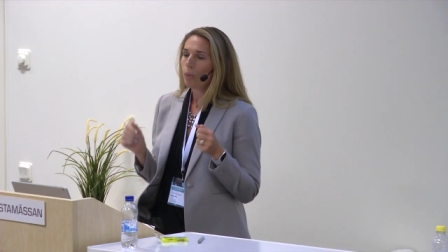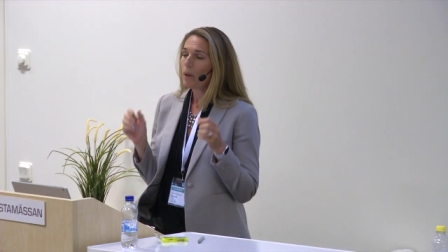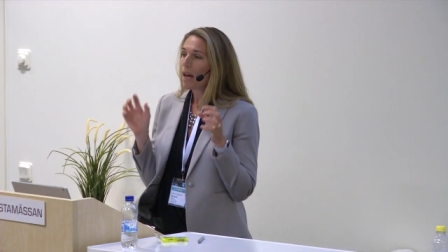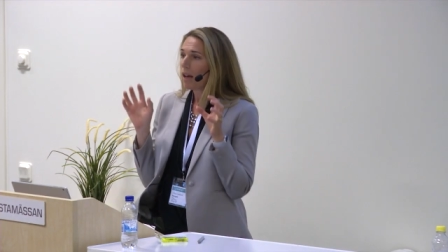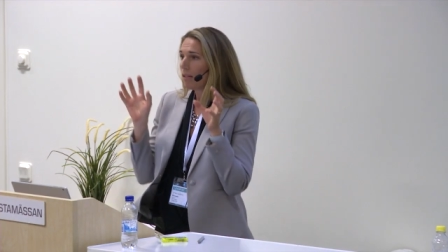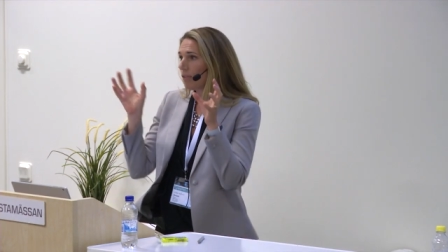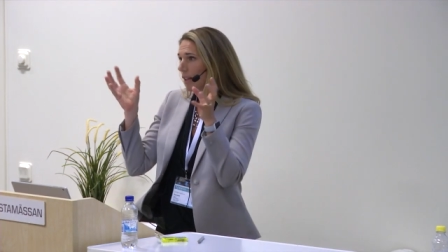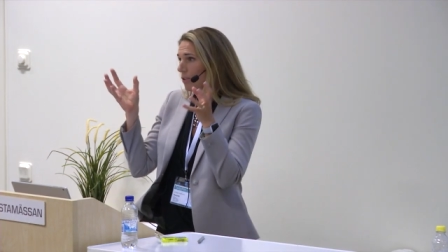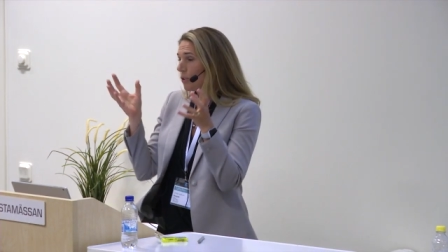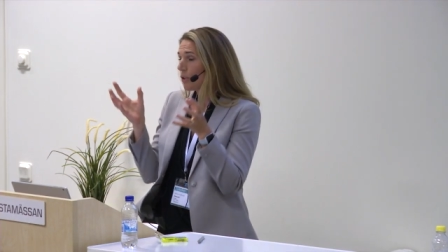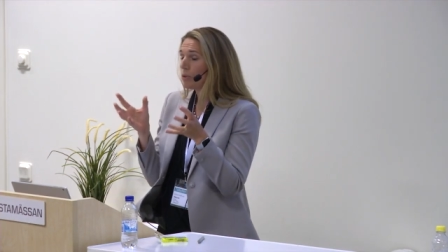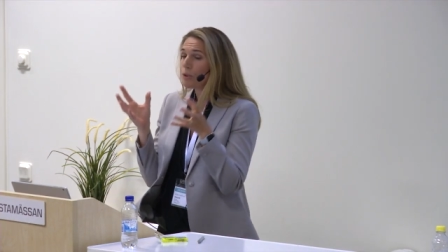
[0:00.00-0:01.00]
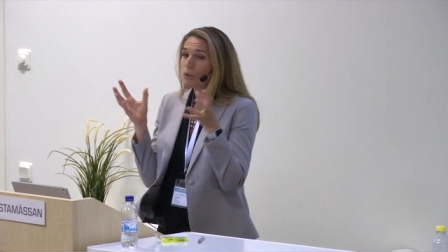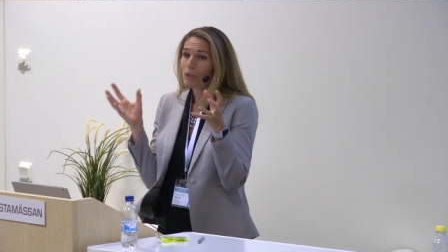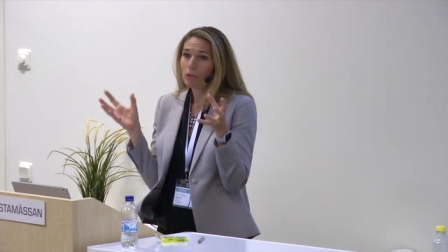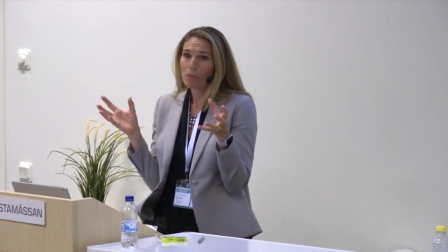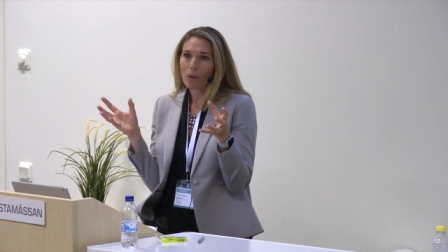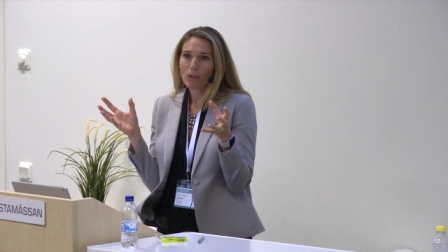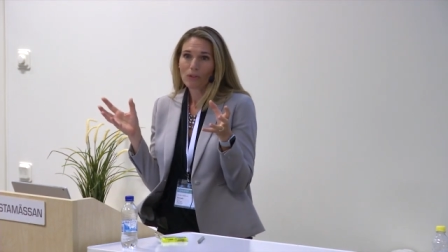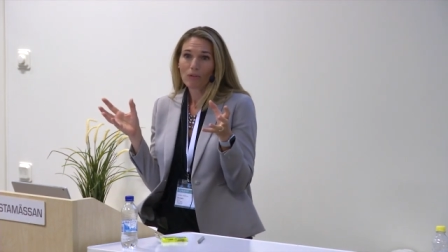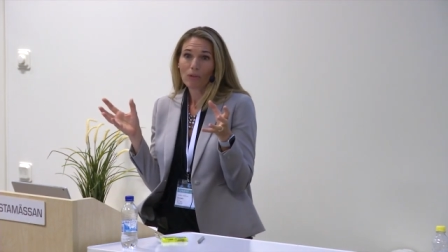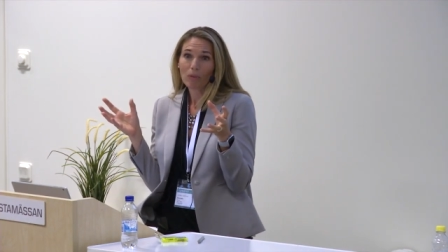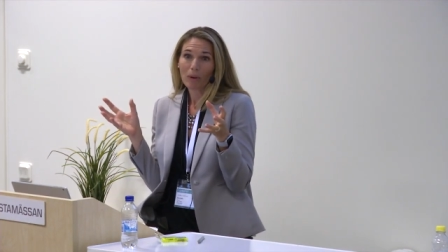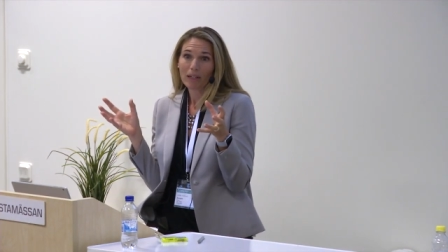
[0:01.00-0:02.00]
we have, as you know, two different parts
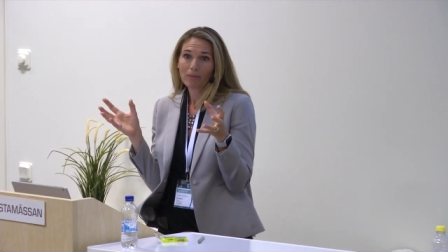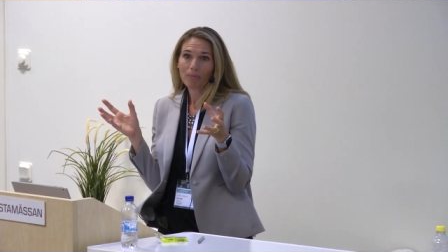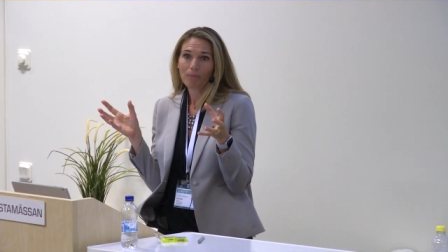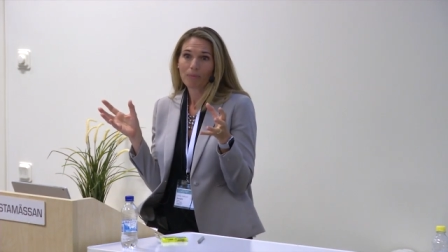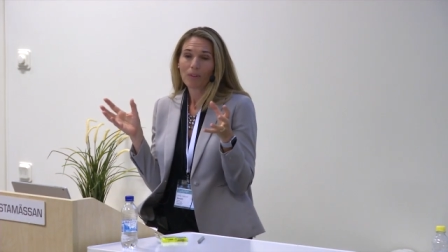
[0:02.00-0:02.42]
of our brain.